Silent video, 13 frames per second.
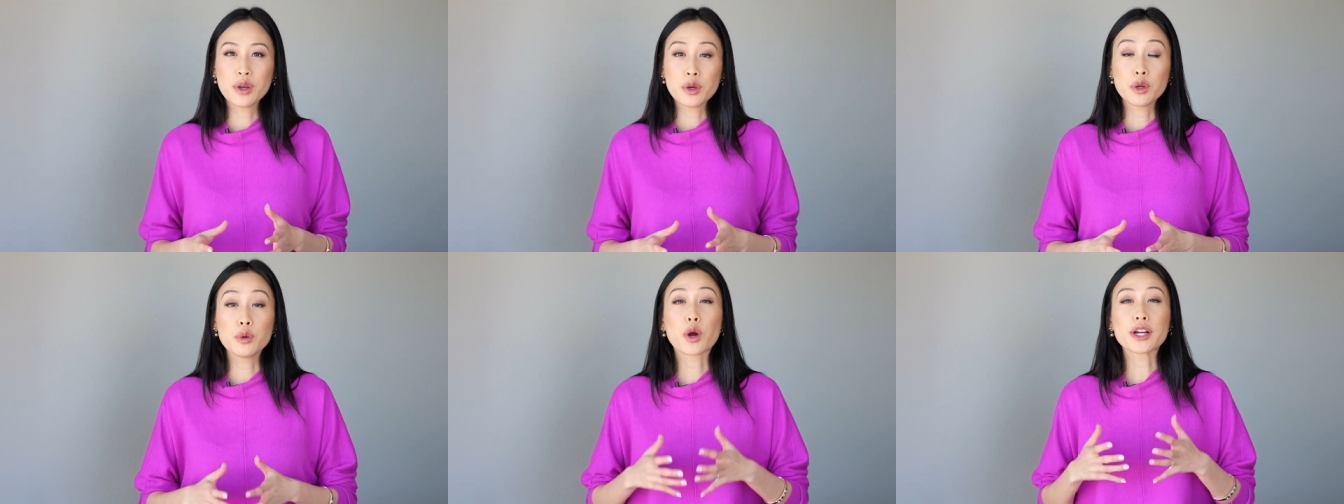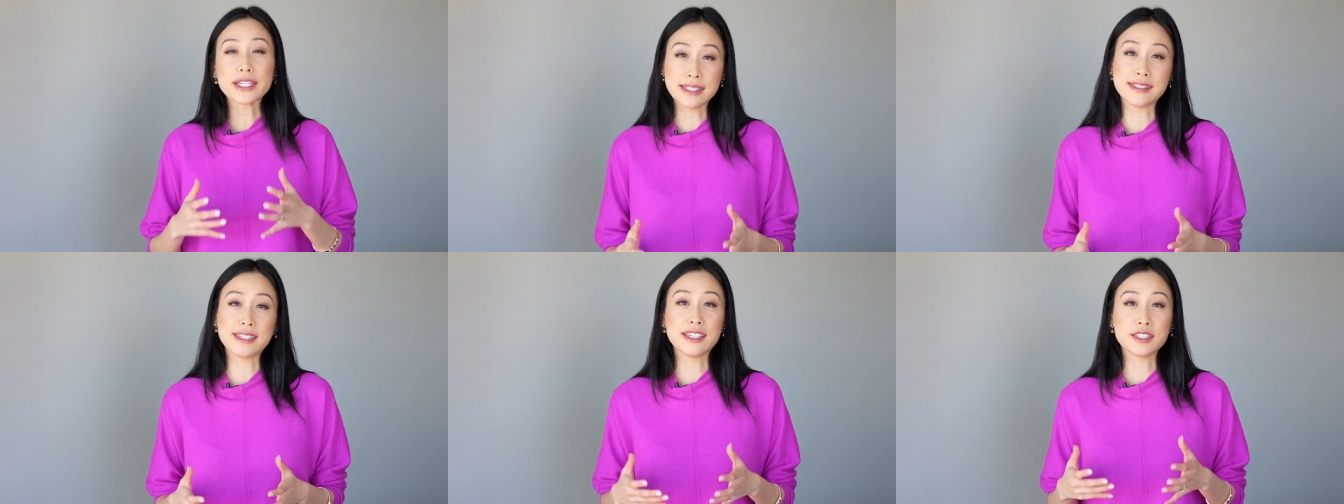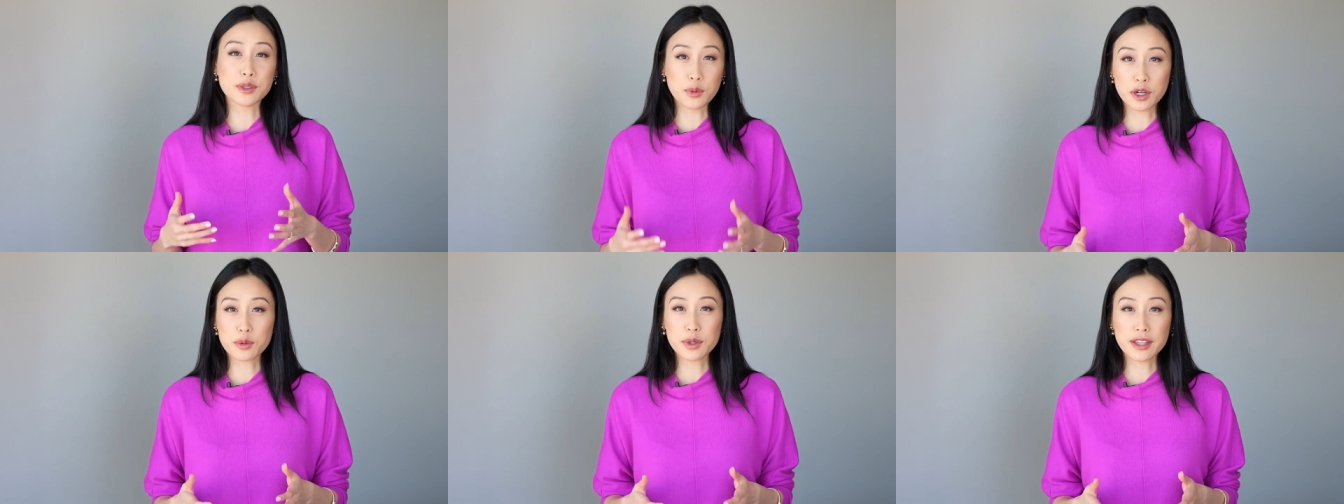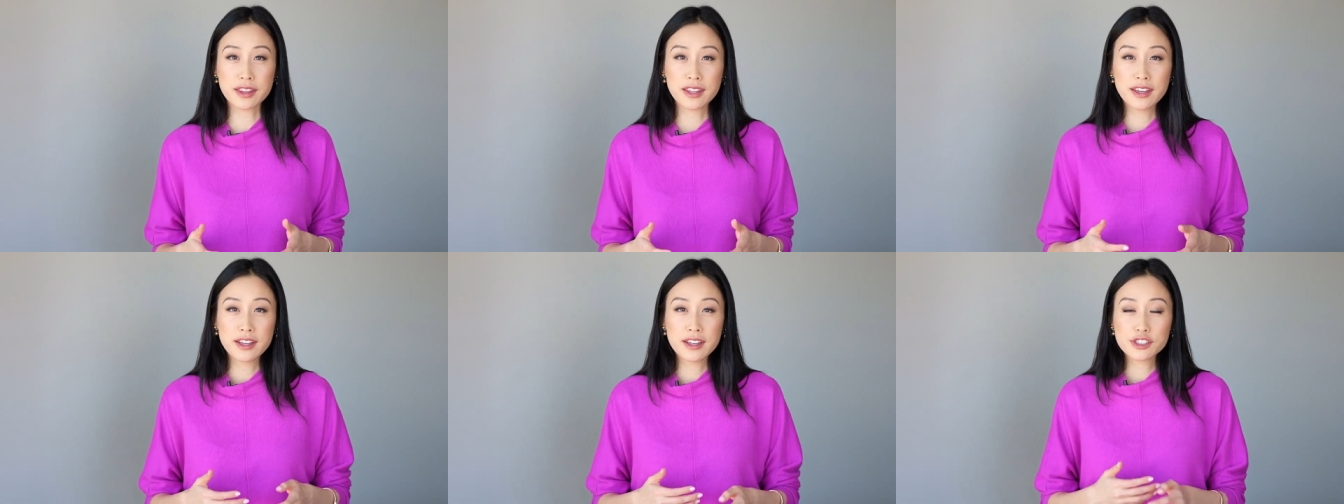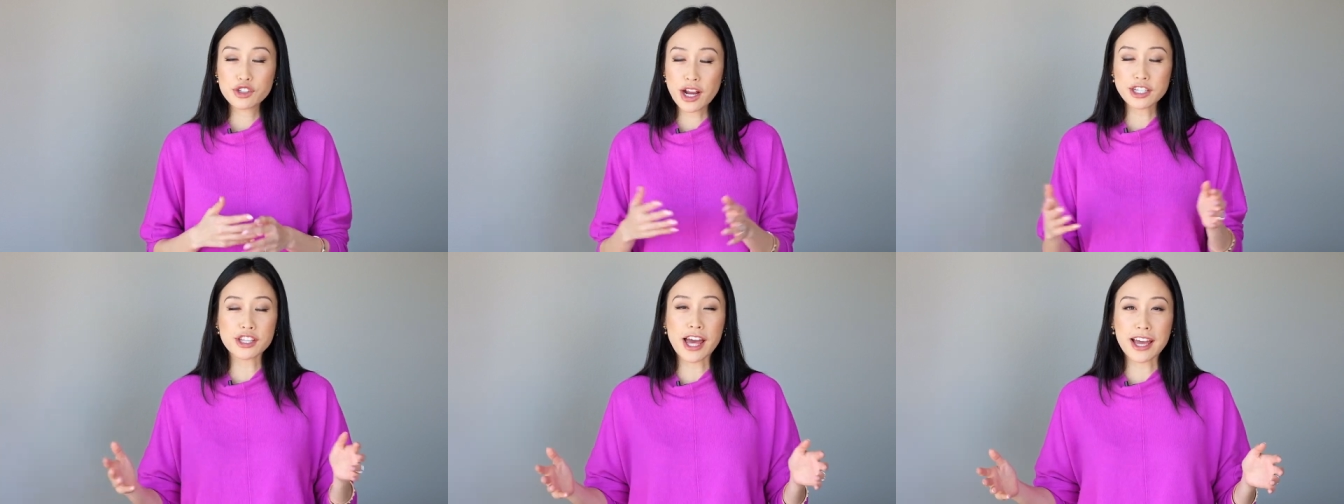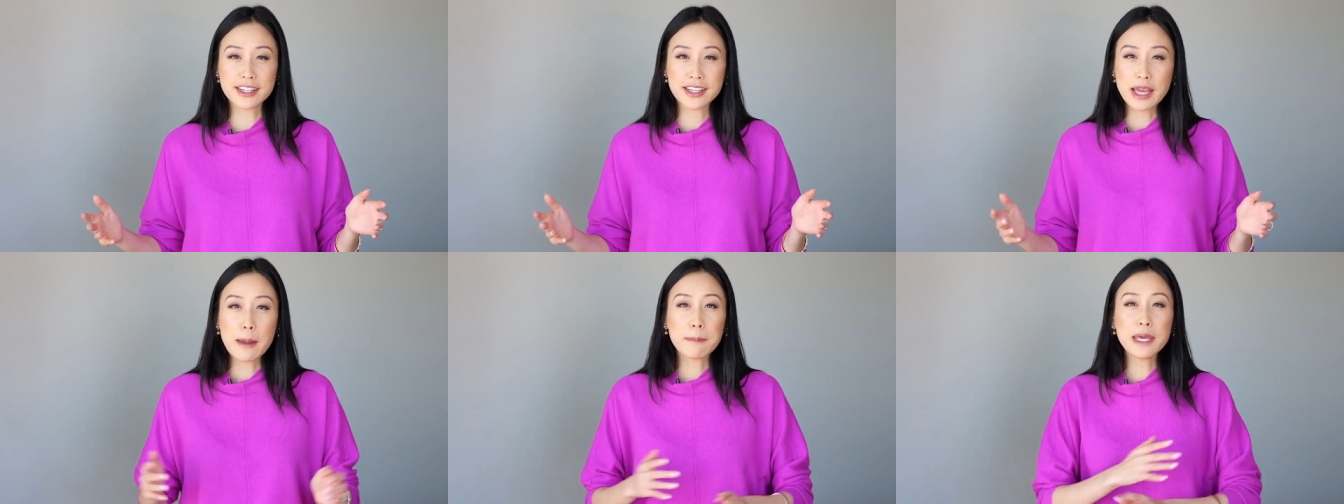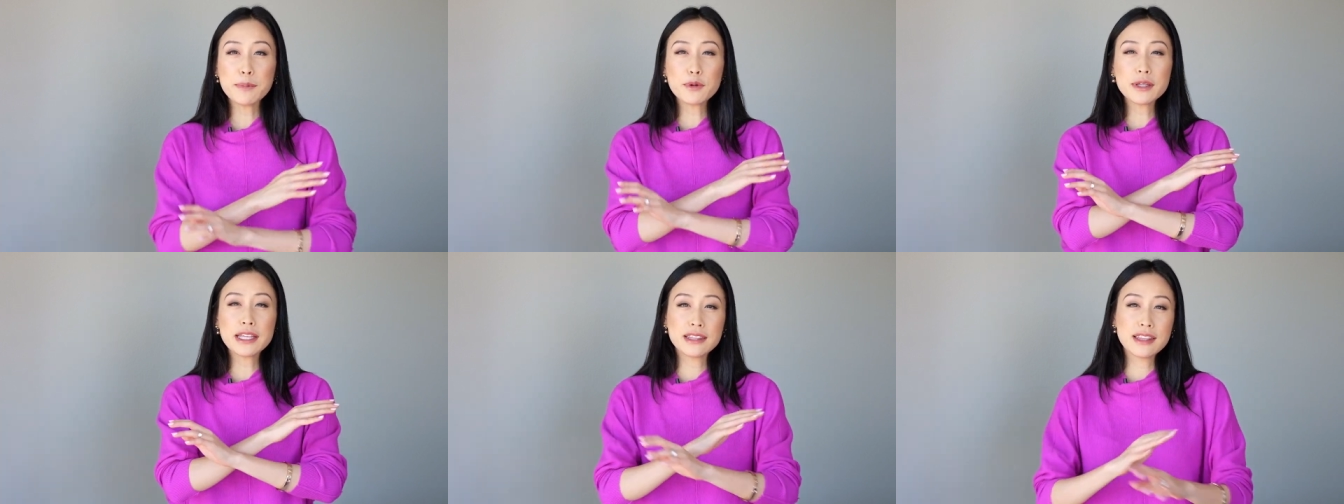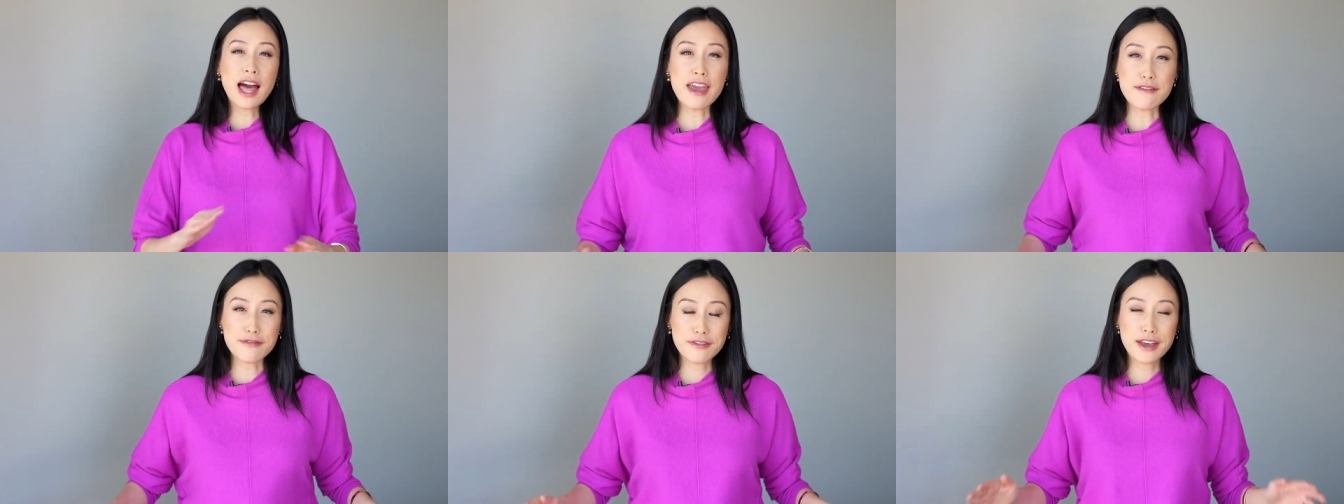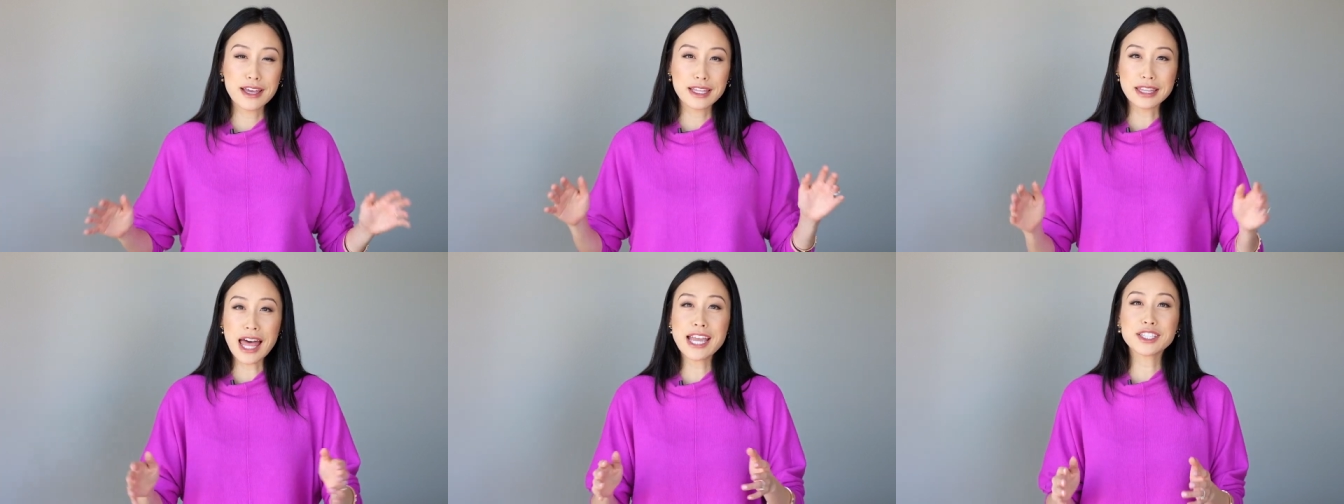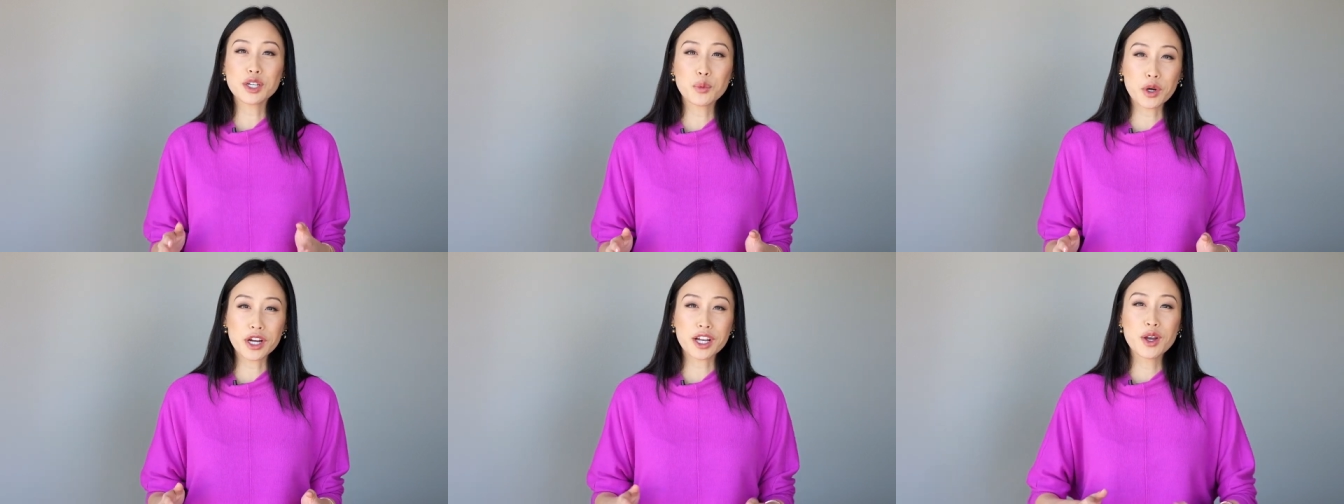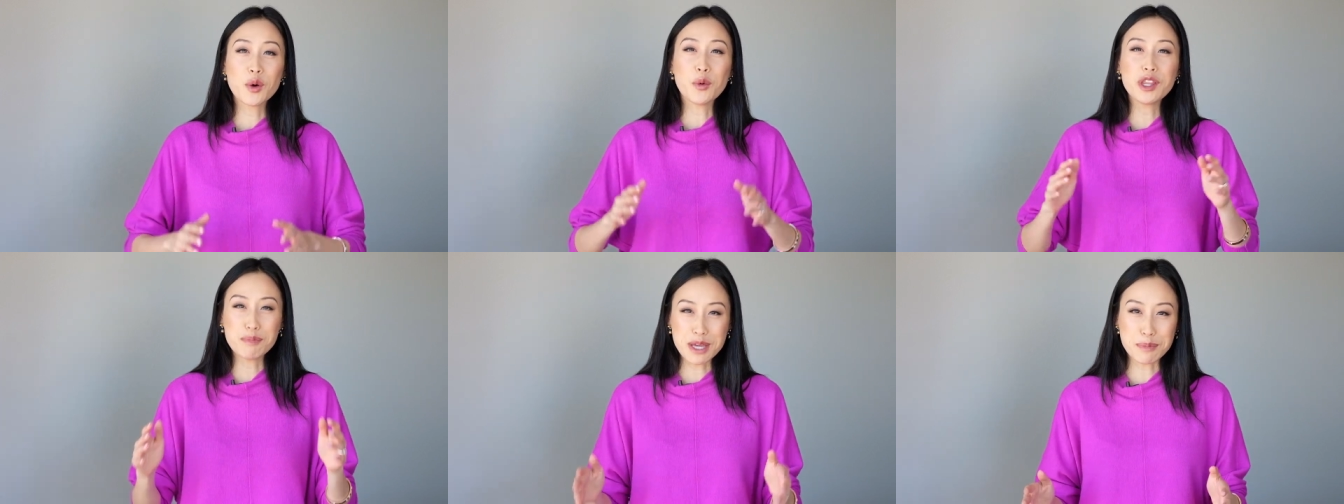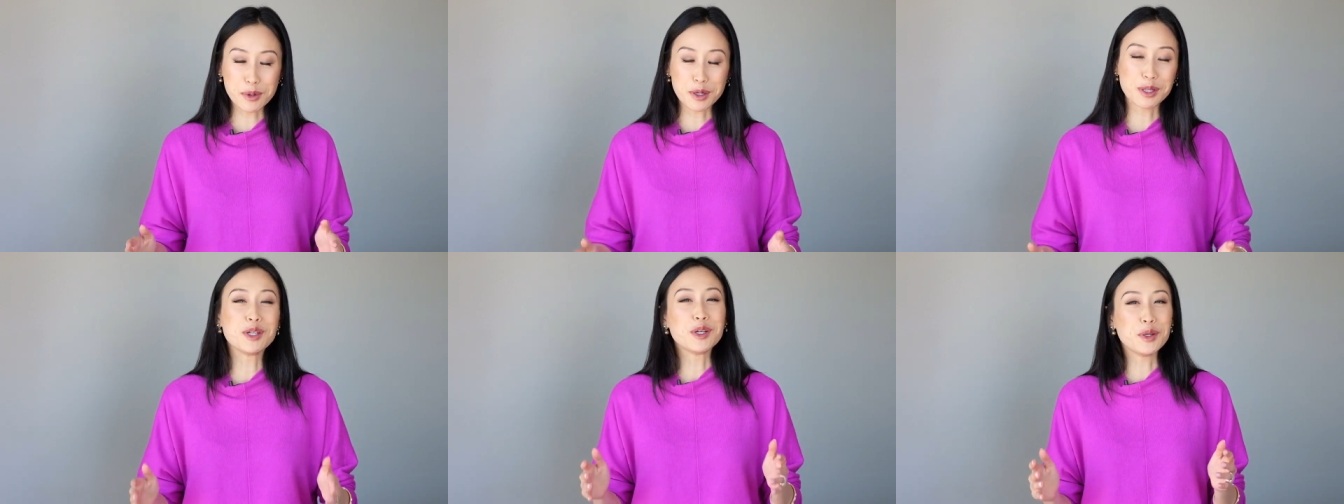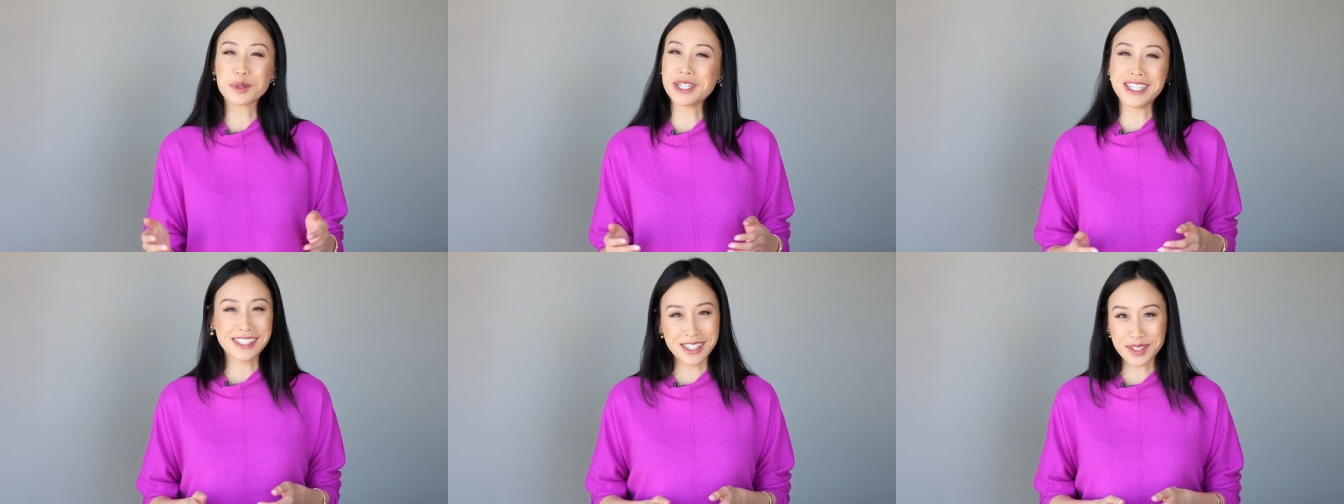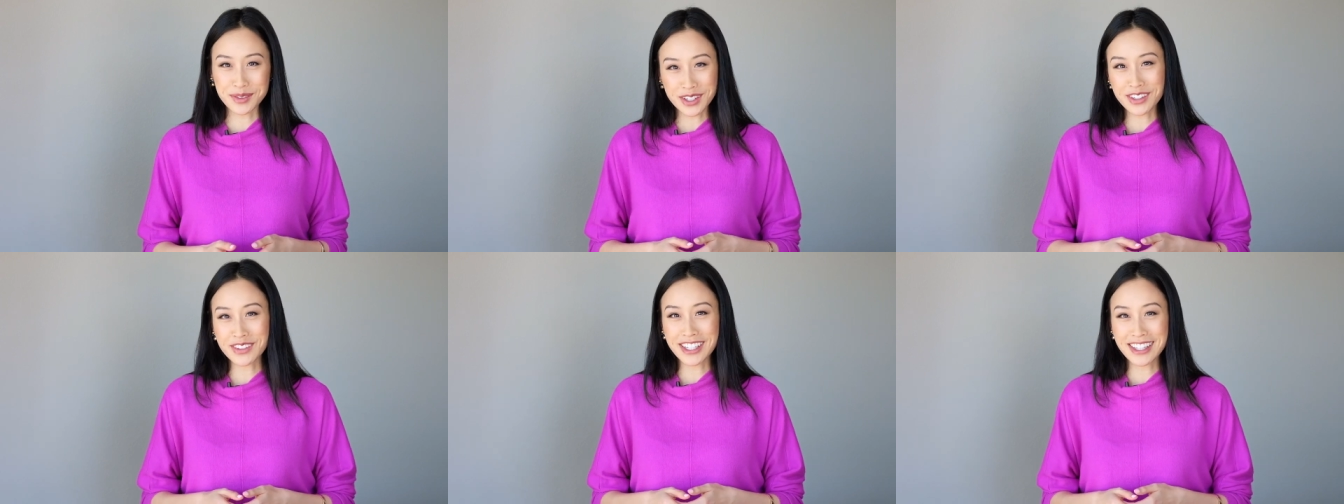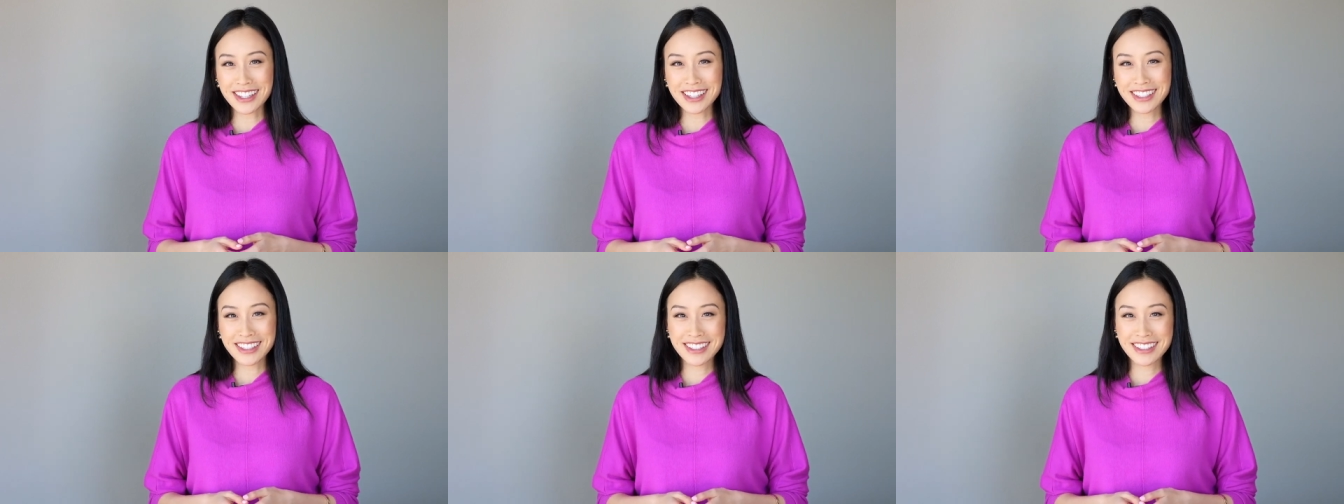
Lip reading: who are easy to work with. Scratch that. People in life like to work with people who are easy to work with.